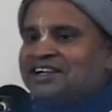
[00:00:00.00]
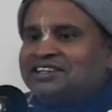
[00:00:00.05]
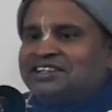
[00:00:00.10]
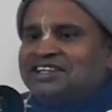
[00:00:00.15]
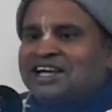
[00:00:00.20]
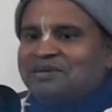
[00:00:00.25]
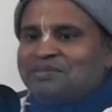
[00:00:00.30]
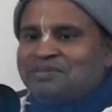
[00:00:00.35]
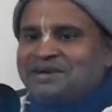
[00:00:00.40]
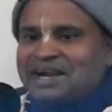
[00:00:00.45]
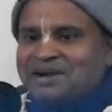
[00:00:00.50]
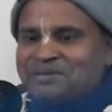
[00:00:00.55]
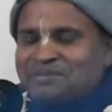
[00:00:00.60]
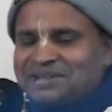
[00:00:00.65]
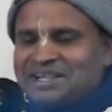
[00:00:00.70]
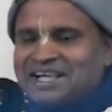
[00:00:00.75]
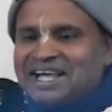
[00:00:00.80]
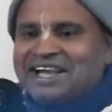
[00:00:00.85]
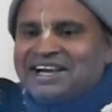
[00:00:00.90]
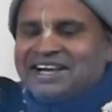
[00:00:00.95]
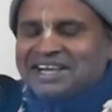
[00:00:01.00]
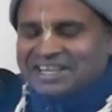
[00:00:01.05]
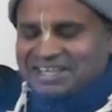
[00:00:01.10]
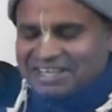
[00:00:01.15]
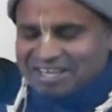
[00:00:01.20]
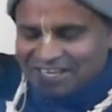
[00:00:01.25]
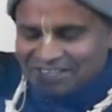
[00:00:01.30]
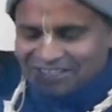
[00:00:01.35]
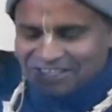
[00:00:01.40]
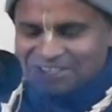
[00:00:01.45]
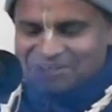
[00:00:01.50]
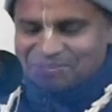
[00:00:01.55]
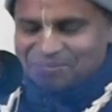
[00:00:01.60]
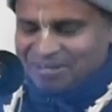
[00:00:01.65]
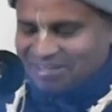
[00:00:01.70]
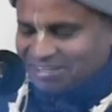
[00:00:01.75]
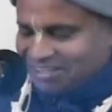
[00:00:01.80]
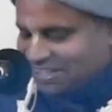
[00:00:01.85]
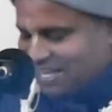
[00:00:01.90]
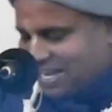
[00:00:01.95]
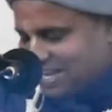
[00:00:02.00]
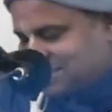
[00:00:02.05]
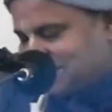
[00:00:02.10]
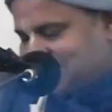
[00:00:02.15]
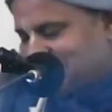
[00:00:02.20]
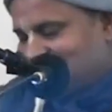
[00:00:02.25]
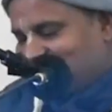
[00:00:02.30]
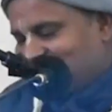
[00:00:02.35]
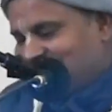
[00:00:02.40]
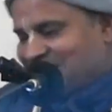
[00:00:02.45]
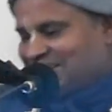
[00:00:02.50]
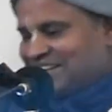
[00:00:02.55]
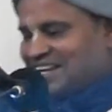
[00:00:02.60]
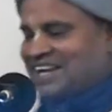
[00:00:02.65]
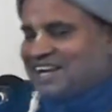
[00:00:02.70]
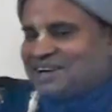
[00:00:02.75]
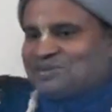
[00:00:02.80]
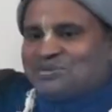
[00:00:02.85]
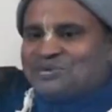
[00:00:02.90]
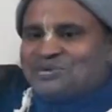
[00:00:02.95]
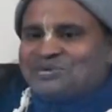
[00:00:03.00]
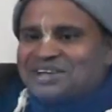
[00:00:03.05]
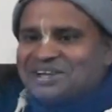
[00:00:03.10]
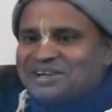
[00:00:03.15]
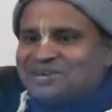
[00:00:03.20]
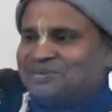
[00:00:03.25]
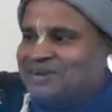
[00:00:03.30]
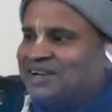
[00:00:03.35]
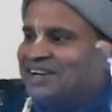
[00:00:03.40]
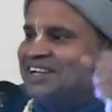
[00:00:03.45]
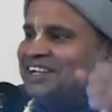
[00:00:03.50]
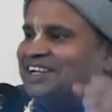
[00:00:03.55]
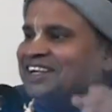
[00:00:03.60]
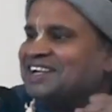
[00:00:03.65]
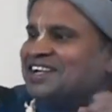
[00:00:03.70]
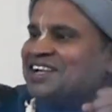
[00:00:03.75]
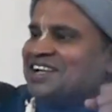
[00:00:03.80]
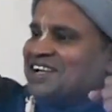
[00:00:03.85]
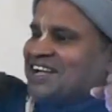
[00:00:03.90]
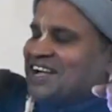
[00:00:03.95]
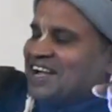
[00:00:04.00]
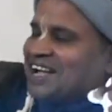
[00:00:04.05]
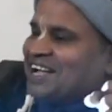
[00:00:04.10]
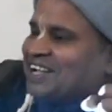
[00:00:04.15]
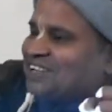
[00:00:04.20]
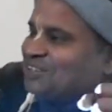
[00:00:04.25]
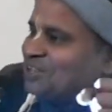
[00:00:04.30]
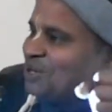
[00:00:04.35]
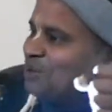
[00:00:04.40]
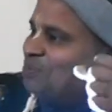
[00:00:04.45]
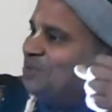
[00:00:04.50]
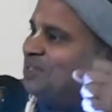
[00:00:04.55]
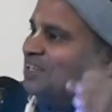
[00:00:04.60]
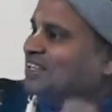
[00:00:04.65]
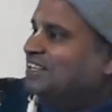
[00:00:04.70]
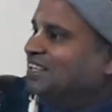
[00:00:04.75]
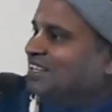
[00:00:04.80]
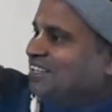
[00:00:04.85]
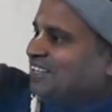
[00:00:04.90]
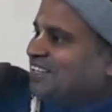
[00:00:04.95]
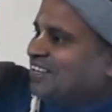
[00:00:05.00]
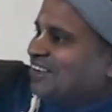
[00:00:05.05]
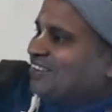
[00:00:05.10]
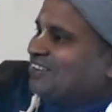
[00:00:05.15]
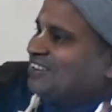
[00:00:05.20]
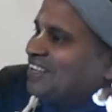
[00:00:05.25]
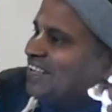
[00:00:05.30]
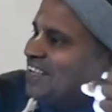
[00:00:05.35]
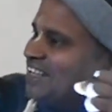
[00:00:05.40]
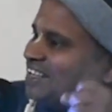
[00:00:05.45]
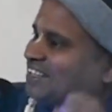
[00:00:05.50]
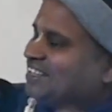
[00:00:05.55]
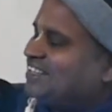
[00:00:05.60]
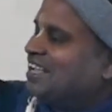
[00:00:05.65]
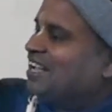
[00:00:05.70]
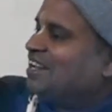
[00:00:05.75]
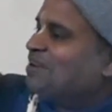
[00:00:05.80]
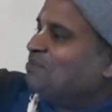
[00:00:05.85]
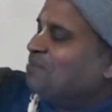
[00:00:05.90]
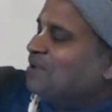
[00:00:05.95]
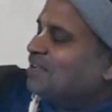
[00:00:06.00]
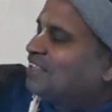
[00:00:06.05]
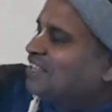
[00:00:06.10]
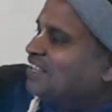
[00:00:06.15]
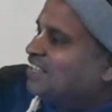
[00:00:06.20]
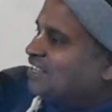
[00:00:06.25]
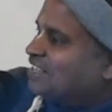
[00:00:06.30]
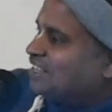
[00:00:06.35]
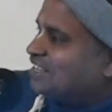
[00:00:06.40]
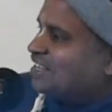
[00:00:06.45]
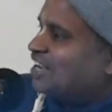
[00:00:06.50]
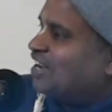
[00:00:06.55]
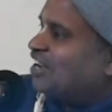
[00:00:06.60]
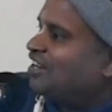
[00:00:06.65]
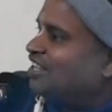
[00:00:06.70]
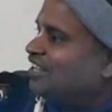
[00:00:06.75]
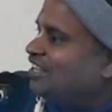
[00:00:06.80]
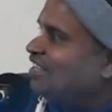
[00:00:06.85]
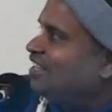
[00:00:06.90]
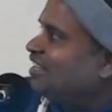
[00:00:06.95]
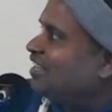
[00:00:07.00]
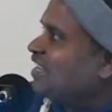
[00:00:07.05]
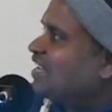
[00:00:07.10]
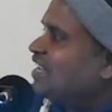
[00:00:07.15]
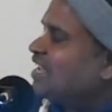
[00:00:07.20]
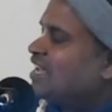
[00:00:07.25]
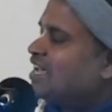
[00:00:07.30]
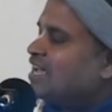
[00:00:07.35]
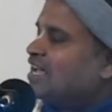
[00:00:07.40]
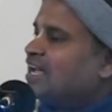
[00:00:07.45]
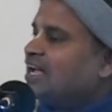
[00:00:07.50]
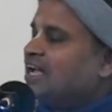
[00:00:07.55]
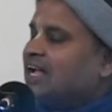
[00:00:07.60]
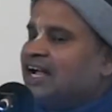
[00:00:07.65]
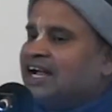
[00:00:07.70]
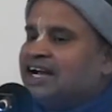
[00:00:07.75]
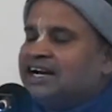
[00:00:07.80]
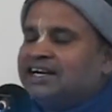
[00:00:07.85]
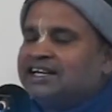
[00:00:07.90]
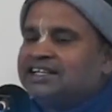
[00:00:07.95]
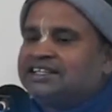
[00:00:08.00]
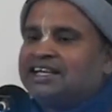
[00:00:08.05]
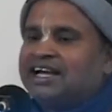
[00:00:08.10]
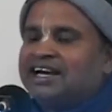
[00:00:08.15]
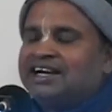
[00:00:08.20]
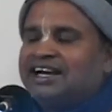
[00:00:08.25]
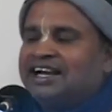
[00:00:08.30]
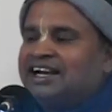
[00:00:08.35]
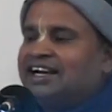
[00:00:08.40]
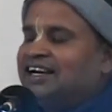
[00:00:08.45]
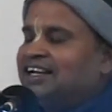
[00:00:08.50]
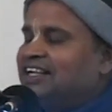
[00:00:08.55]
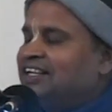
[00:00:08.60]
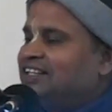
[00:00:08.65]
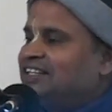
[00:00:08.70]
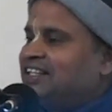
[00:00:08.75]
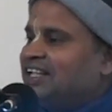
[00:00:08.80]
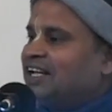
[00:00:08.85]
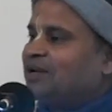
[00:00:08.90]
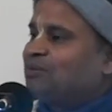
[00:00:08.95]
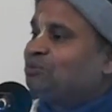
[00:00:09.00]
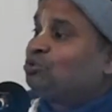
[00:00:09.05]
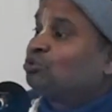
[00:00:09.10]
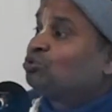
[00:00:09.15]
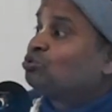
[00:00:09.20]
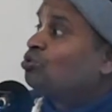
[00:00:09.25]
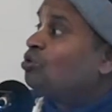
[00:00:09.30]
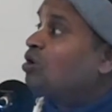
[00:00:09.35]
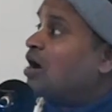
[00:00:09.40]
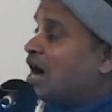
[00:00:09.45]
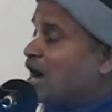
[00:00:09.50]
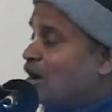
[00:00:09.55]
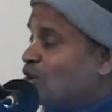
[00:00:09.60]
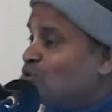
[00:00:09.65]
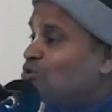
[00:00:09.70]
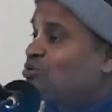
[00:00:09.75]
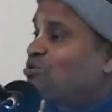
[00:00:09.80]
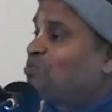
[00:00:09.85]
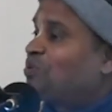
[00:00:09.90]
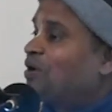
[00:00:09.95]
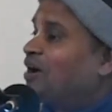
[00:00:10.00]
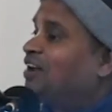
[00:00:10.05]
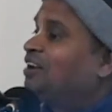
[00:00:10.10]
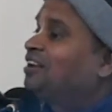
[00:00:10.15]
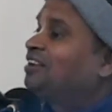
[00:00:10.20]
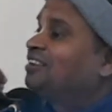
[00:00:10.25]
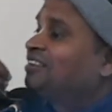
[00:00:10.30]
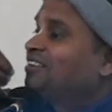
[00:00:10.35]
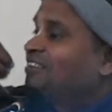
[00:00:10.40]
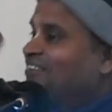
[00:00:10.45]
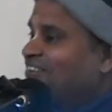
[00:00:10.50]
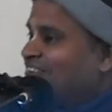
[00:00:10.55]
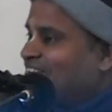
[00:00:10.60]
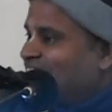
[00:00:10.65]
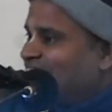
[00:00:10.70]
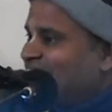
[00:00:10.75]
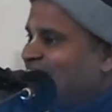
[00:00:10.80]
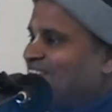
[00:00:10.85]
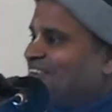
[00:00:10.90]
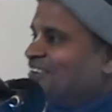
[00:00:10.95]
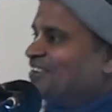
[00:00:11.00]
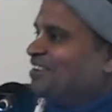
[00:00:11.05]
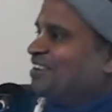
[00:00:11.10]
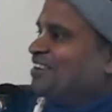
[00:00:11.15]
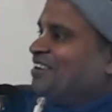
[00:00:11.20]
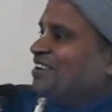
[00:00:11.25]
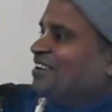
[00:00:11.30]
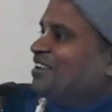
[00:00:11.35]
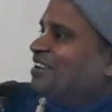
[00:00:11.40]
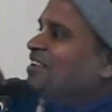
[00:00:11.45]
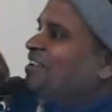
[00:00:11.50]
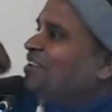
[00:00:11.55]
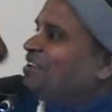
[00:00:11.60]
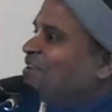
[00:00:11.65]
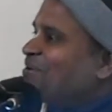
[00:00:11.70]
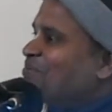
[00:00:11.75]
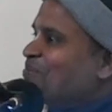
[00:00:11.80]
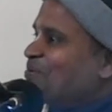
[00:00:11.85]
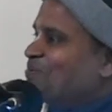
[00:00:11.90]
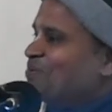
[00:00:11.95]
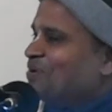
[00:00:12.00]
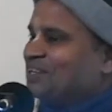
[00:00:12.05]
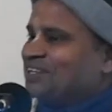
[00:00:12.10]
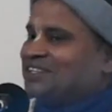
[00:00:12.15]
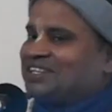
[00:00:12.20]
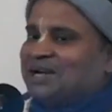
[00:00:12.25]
Sometimes they are engaging very nicely, cooking very sabzi. Okay, they are making curry, and suddenly they have to go out for removing.